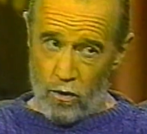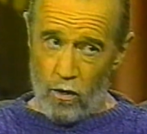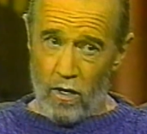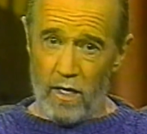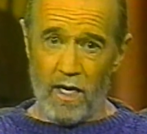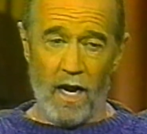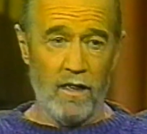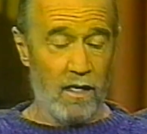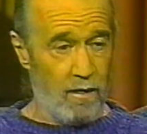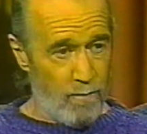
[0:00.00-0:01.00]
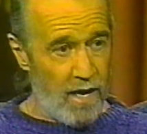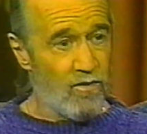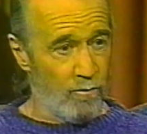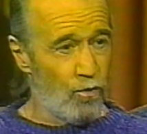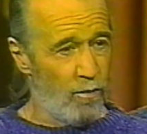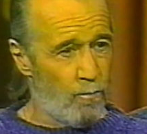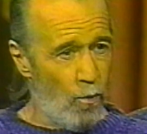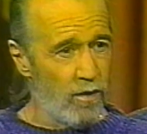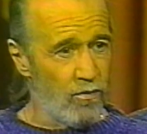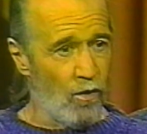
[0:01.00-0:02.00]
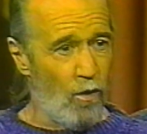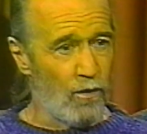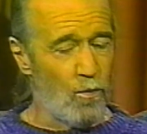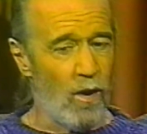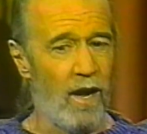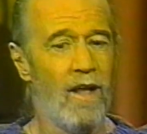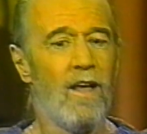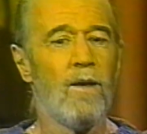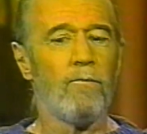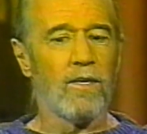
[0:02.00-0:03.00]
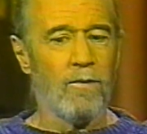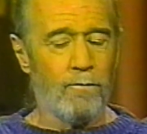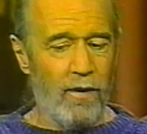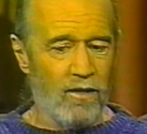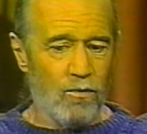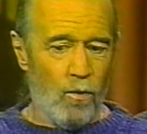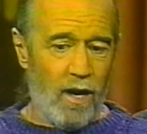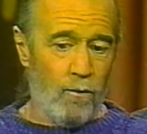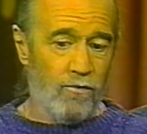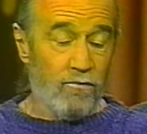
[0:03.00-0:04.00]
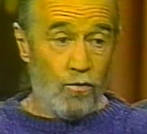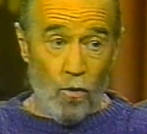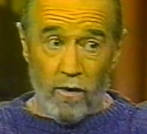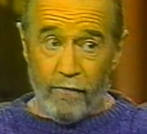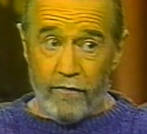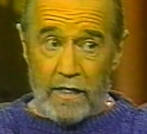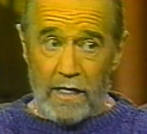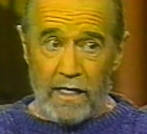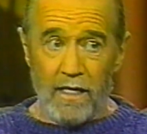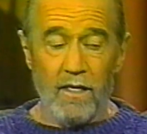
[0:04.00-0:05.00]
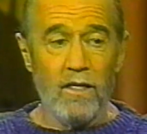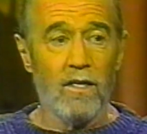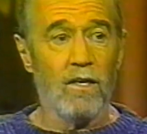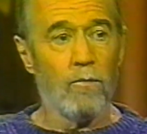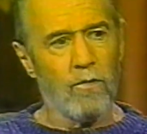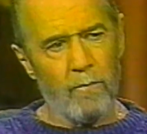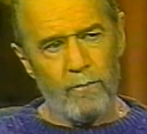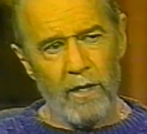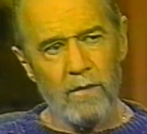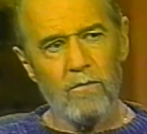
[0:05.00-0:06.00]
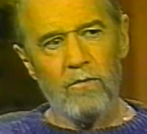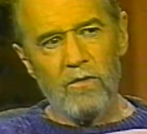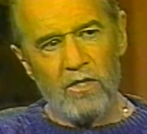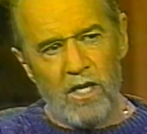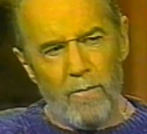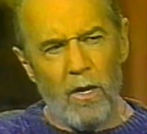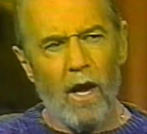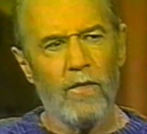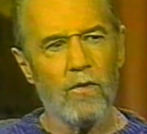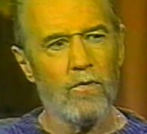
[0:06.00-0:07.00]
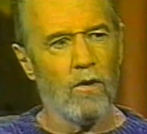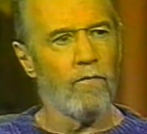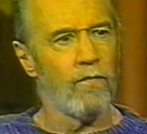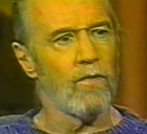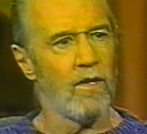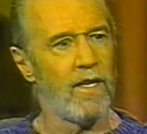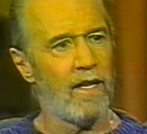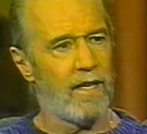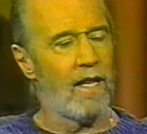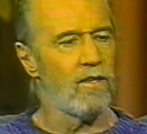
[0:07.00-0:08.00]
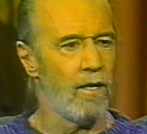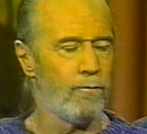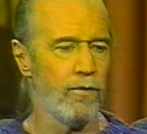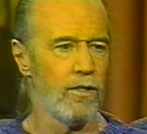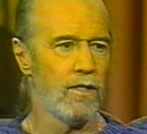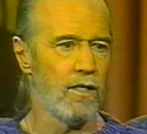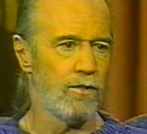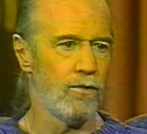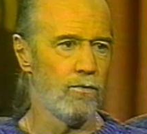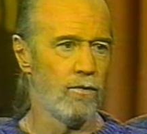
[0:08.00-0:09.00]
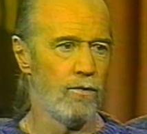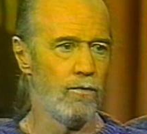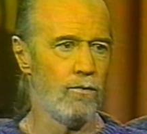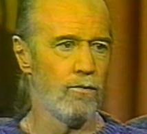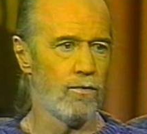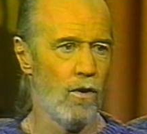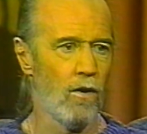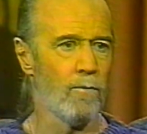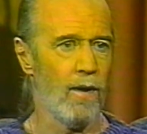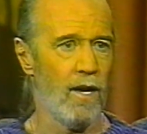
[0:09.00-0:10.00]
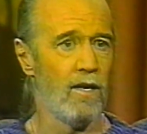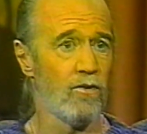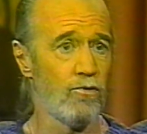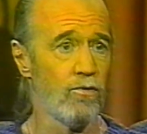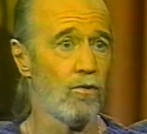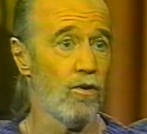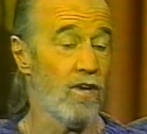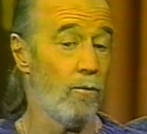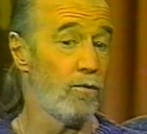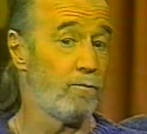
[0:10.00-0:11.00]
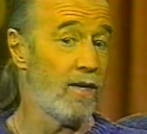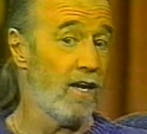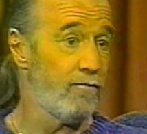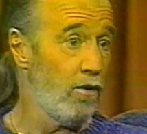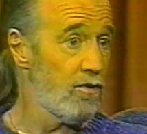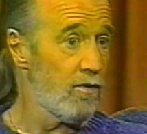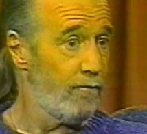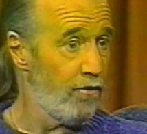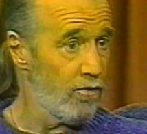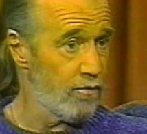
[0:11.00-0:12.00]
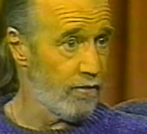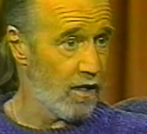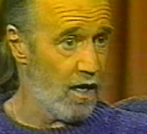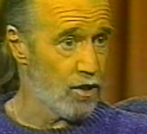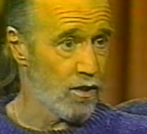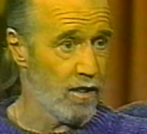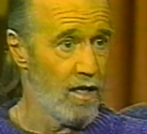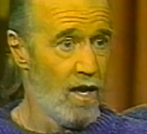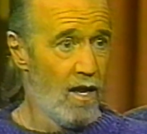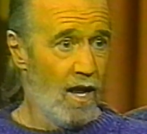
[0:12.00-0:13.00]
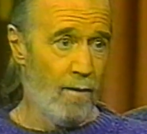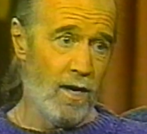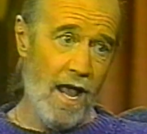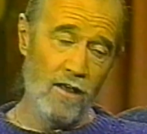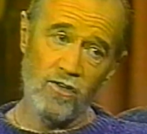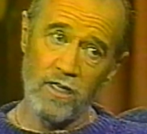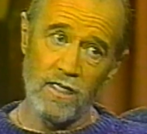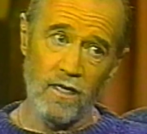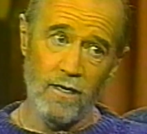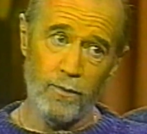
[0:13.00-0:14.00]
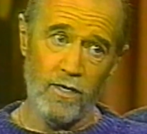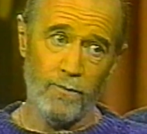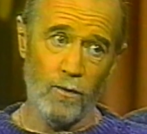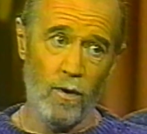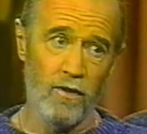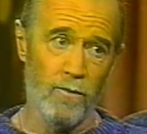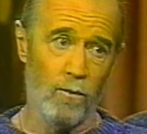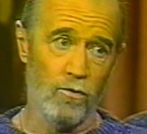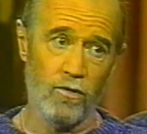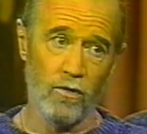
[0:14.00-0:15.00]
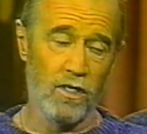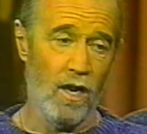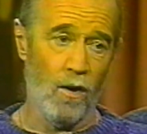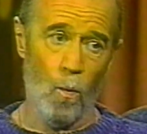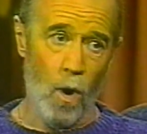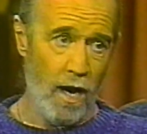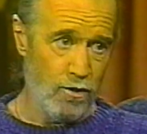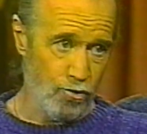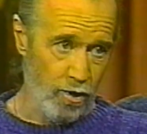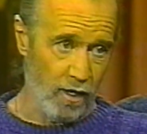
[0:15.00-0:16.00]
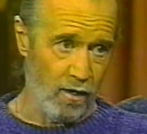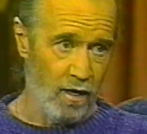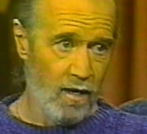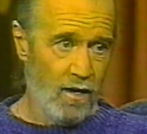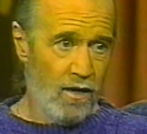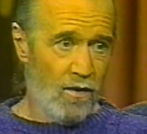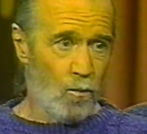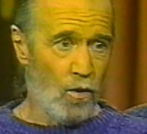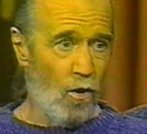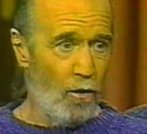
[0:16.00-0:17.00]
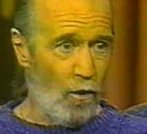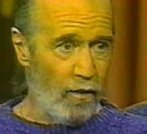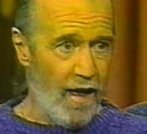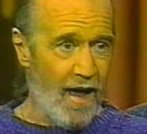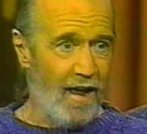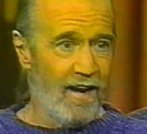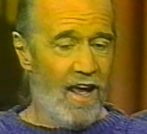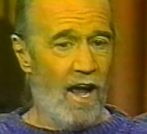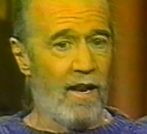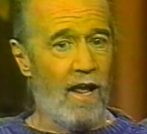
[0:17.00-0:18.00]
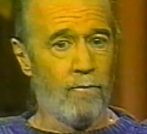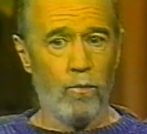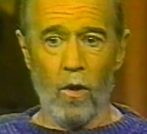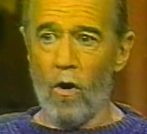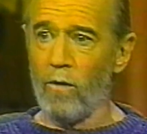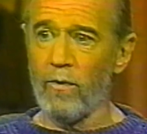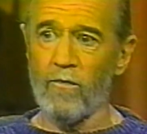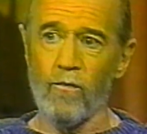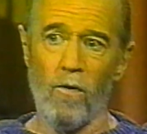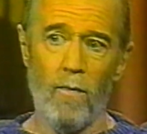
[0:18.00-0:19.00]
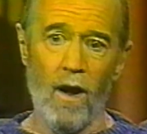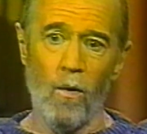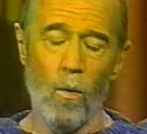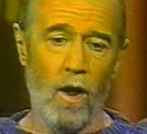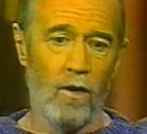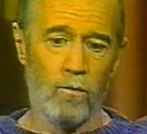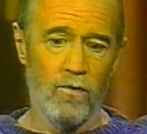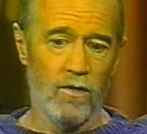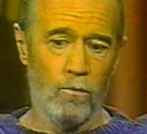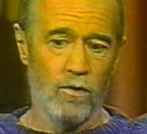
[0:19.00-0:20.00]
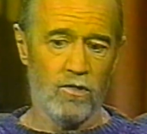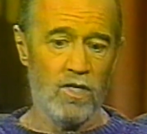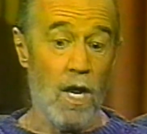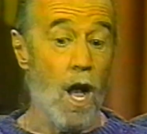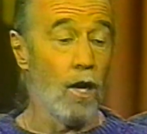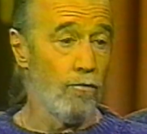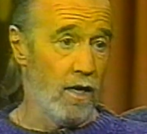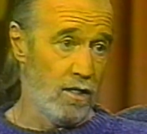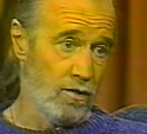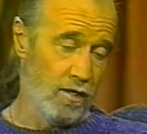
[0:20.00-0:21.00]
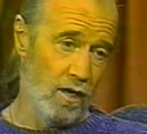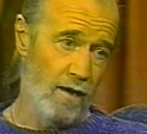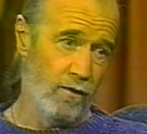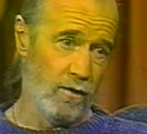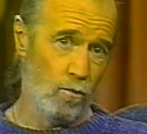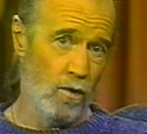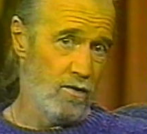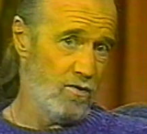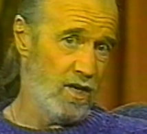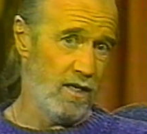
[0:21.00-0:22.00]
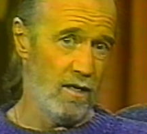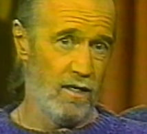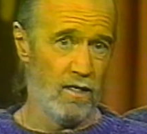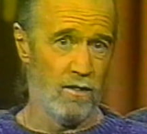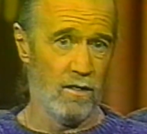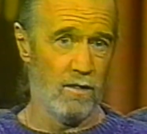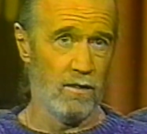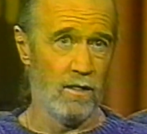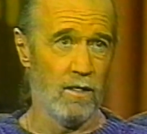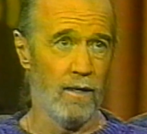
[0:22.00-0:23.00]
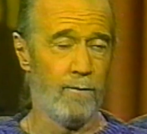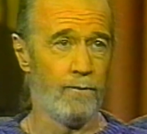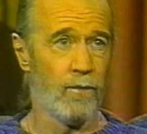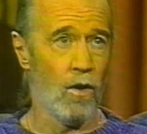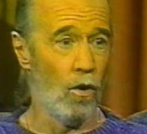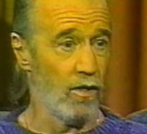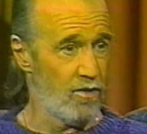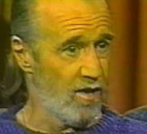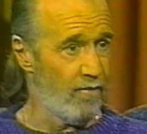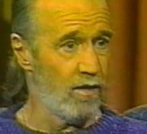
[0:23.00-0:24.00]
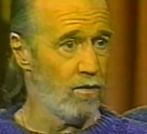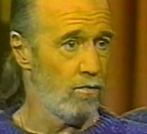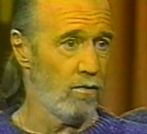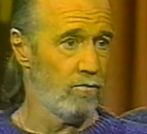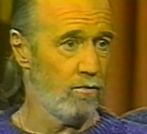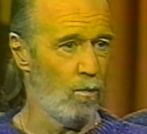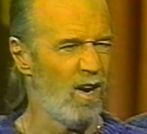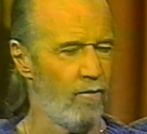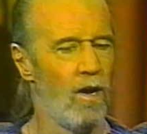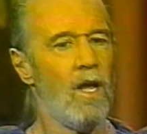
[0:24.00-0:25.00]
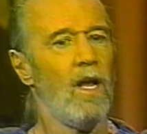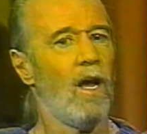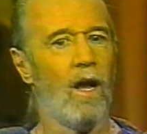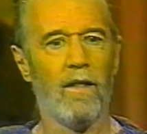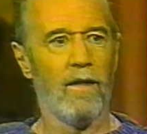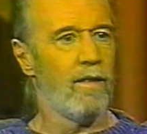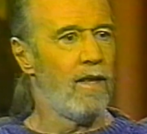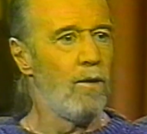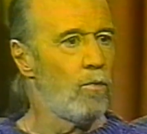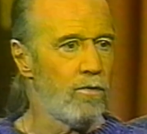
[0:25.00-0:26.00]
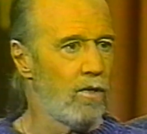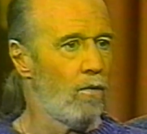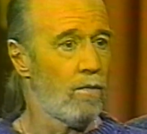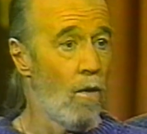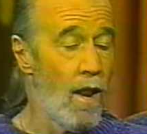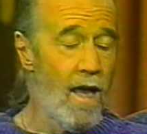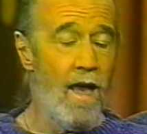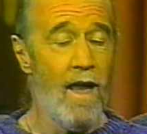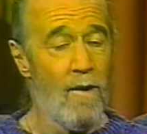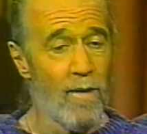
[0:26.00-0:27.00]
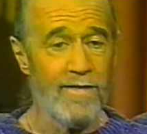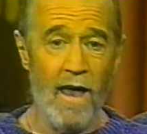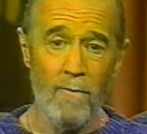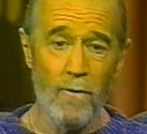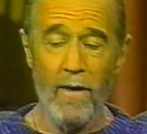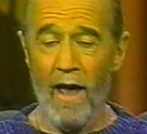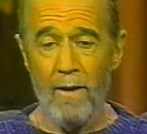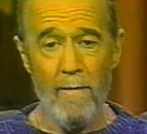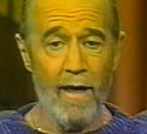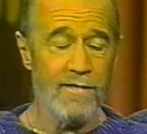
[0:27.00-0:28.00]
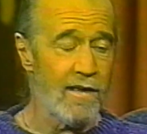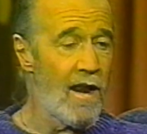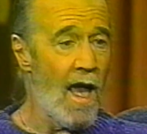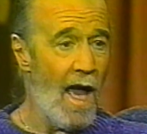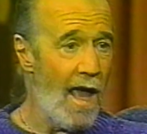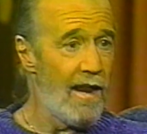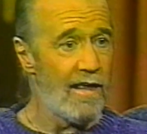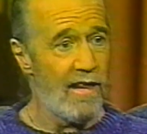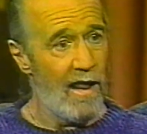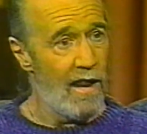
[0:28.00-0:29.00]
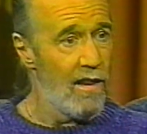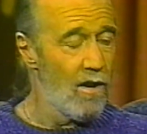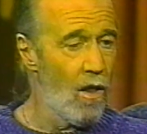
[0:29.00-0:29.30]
good, and I think it made some good points along the way, but compared to what I was sort of feeling in here, it was a bit skimming on the surface, and that's that period that you talk about. And it's true, because I would become very subversive occasionally. I mean, Al Sleet, the hippy-dippy weatherman, was certainly not a wine drinker. We all know that. Yeah. And long before marijuana was tolerated to the level it was, say, in the early 70s or whatever, he was, you know, going, hey, what's happening? We got a Mexican high and a Canadian